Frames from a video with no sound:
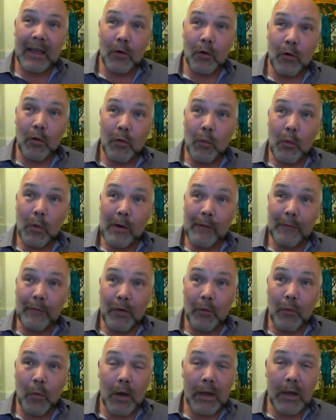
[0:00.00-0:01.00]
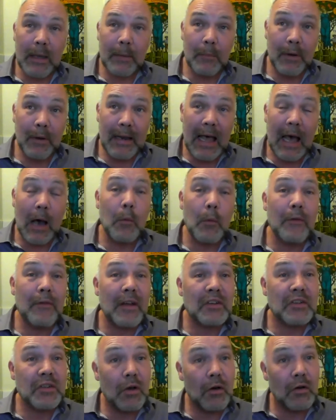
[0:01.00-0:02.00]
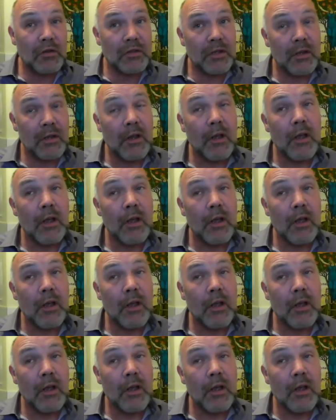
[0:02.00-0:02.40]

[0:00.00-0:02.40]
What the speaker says: or wherever you're working, but now we've actually got to